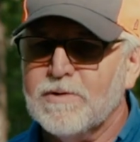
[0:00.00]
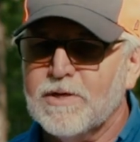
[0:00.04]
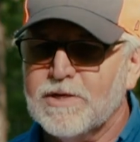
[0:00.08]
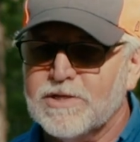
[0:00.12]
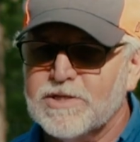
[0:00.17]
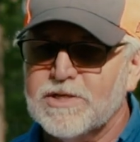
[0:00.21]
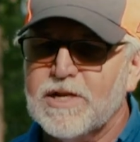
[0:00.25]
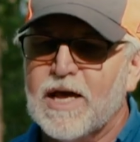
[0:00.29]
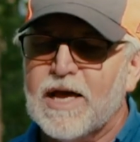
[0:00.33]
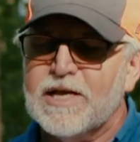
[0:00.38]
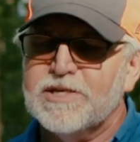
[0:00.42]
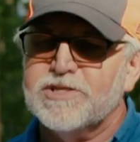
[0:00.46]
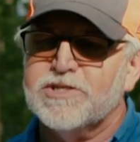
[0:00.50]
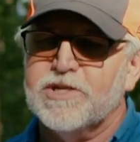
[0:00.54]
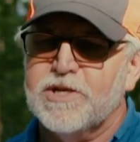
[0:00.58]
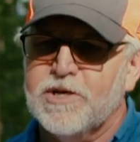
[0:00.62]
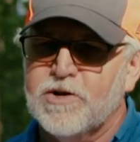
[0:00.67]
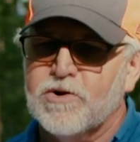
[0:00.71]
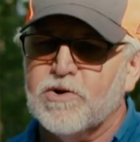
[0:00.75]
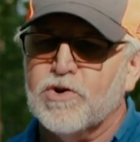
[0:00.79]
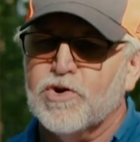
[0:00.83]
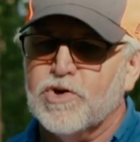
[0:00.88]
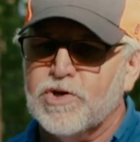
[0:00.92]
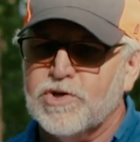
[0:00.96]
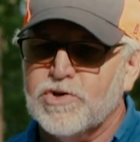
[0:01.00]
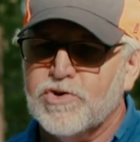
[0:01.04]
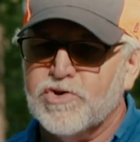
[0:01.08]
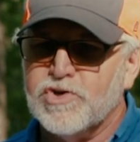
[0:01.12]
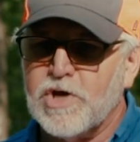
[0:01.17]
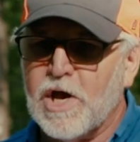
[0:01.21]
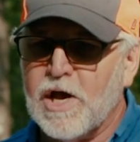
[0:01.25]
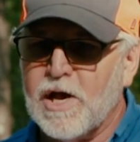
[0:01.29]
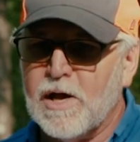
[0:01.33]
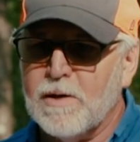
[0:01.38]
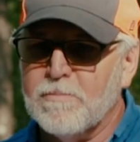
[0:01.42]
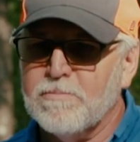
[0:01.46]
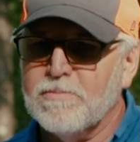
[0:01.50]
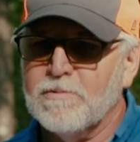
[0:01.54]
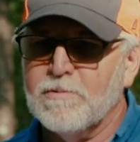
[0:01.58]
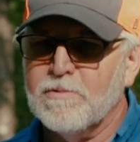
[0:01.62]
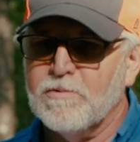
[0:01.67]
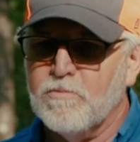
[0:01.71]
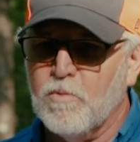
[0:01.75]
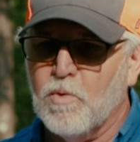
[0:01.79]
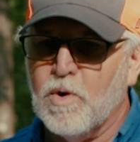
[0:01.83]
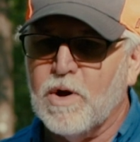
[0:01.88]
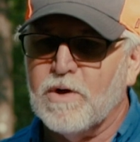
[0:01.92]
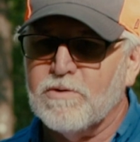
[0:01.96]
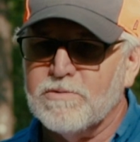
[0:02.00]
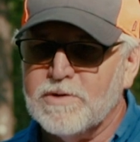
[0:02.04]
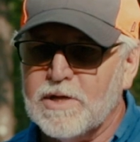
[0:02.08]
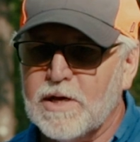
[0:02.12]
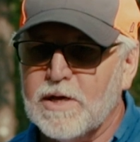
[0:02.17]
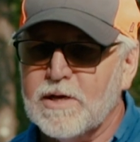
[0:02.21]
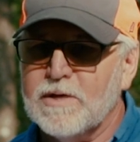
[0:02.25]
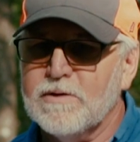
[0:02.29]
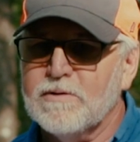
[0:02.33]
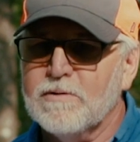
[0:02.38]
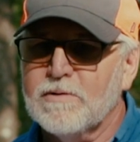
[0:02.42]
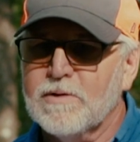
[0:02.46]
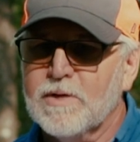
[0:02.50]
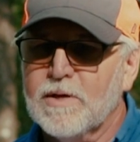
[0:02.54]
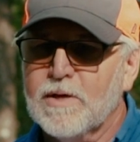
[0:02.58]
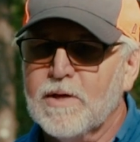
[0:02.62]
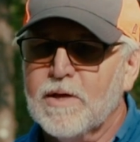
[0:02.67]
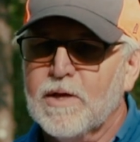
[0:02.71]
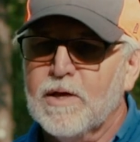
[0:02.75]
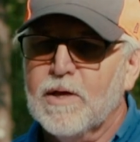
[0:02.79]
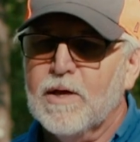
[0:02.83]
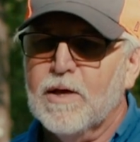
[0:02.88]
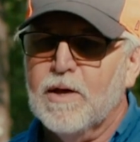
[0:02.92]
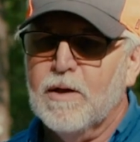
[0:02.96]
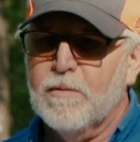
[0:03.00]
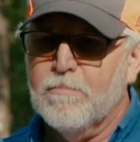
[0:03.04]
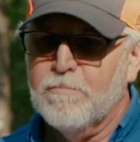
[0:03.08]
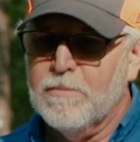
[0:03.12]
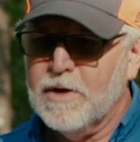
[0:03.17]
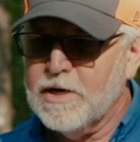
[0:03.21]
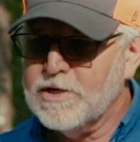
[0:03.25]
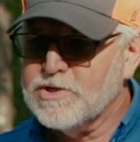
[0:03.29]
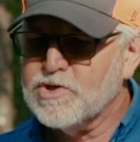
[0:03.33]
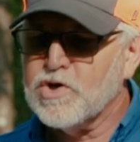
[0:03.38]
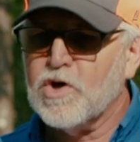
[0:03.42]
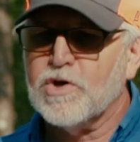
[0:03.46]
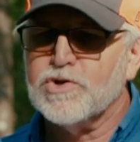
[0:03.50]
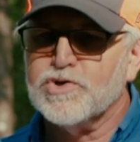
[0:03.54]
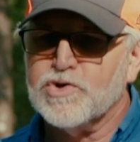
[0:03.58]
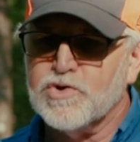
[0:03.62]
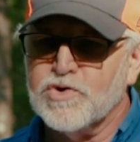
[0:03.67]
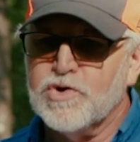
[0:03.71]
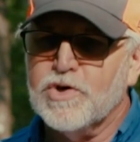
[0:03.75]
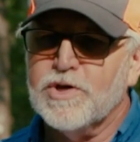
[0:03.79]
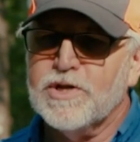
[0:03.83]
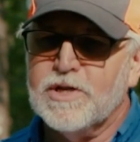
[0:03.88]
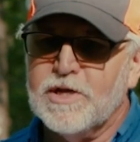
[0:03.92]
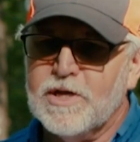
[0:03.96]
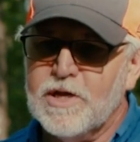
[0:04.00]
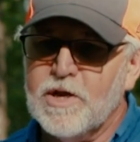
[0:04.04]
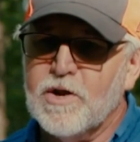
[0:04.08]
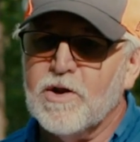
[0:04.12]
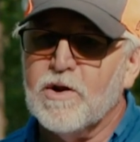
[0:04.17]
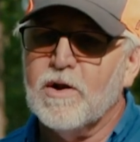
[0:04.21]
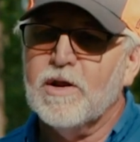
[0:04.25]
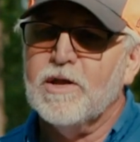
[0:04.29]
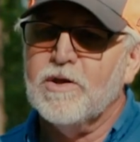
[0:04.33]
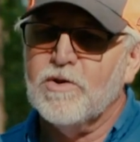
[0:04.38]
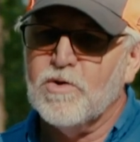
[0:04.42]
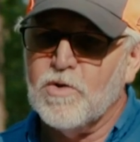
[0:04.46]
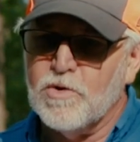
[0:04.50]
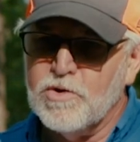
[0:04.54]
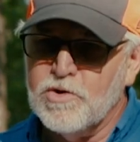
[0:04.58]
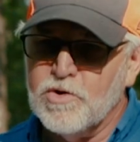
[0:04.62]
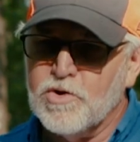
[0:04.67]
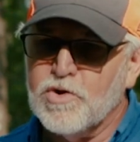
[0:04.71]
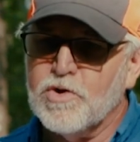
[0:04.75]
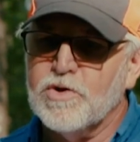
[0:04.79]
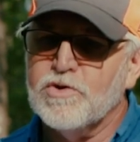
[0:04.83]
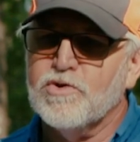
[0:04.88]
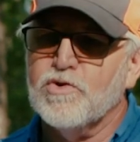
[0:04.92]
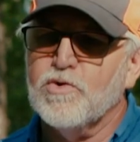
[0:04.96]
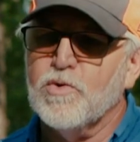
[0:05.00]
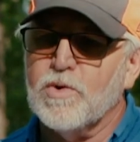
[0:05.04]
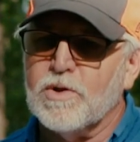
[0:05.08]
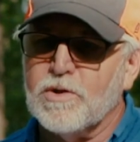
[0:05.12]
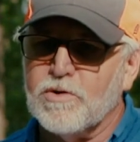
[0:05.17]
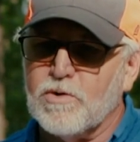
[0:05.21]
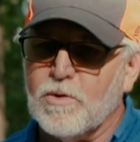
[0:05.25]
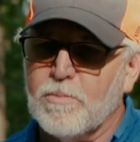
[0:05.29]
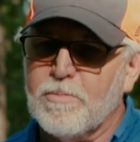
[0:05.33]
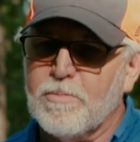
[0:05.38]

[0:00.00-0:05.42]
It's nice to hear good job, well done, but it's also good to hear, you know, you could do a little